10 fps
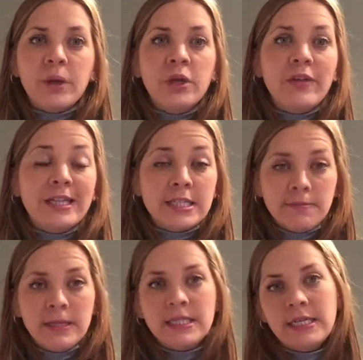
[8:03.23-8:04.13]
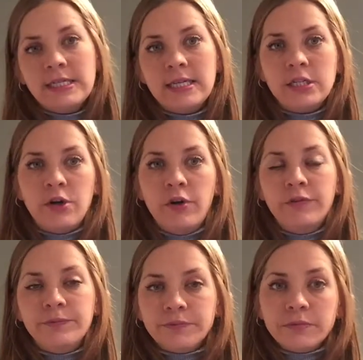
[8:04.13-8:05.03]
You then submit it and send it
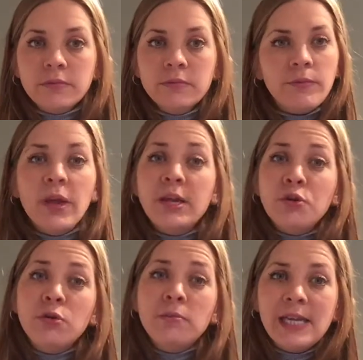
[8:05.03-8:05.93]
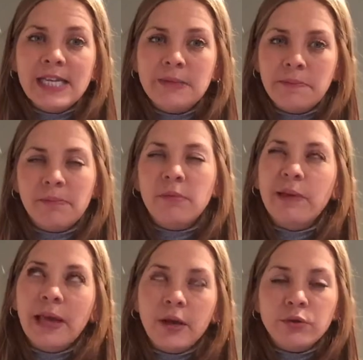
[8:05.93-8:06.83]
off, and normally it's
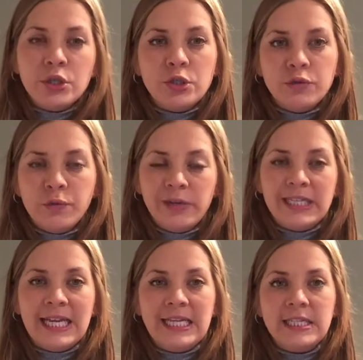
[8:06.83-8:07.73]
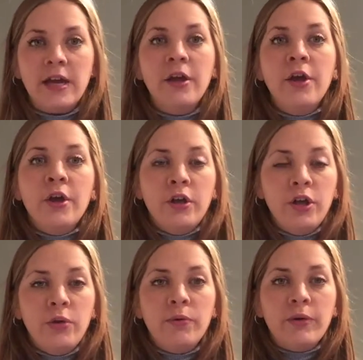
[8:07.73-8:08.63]
about 2 to 4 weeks later
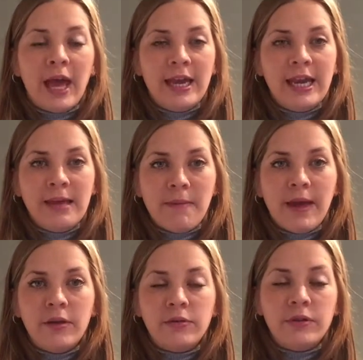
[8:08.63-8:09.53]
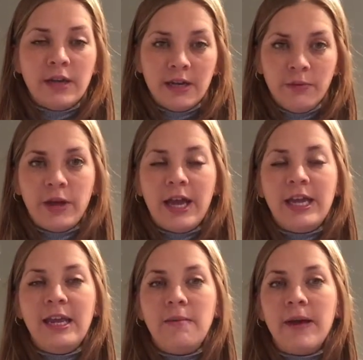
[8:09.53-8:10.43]
you will get an email, the nanny will get
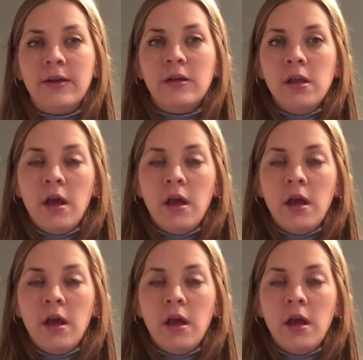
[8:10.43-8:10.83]
an email,